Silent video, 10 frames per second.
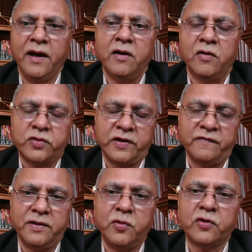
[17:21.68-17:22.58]
Okay,
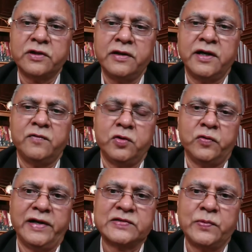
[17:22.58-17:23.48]
one more thing I want
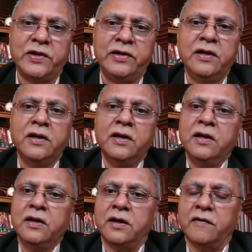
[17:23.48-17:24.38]
to explain.
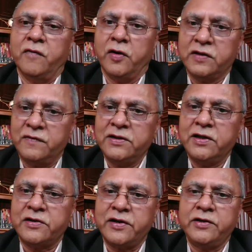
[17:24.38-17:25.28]
Whatever
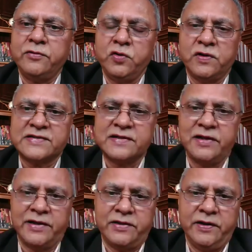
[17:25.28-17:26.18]
the trait you are
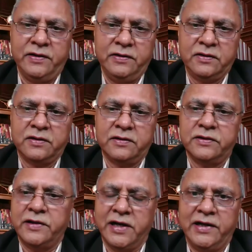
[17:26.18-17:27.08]
selecting,
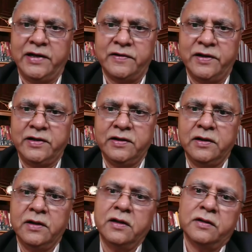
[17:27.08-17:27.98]
the direct trait,
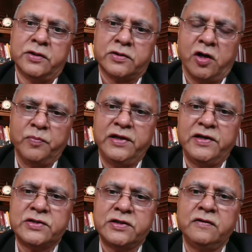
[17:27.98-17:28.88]
the
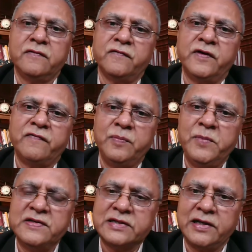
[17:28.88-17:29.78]
combination which will
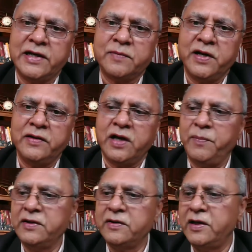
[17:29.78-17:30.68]
be selected by the, I
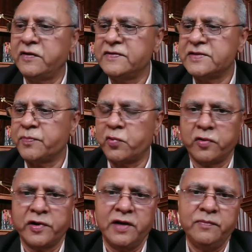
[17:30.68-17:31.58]
mean, it is a
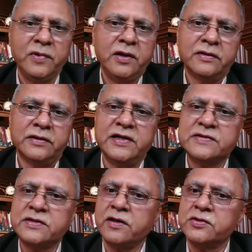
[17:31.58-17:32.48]
program, that
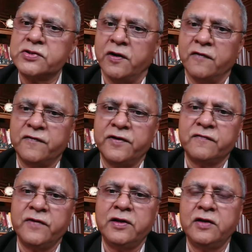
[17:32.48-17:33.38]
is the
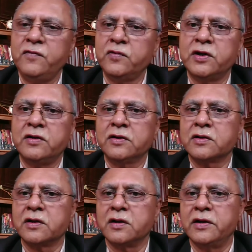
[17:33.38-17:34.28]
software will give you
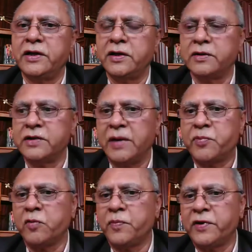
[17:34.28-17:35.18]
the
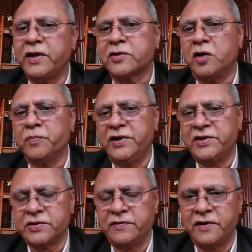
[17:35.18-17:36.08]
appropriate
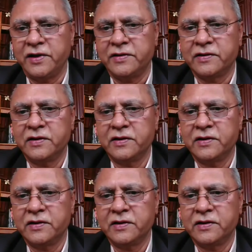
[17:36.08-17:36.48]
combination trait.